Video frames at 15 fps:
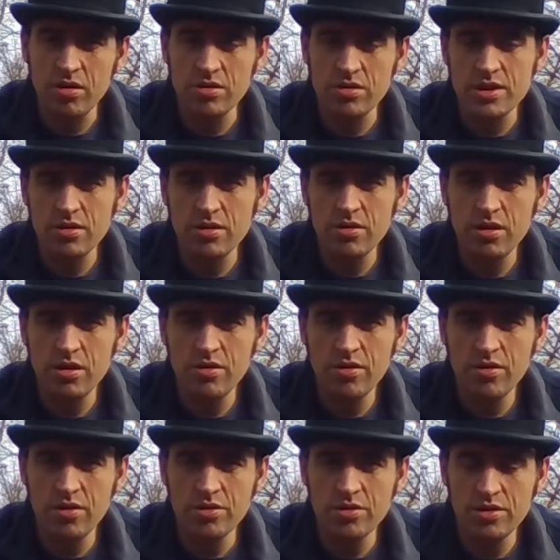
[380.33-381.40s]
until the
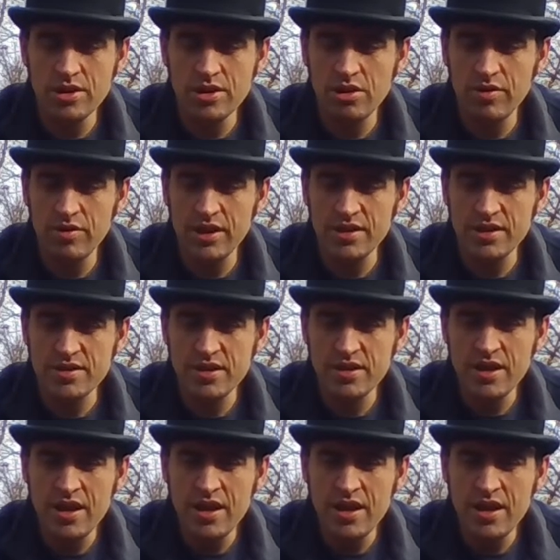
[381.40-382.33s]
release,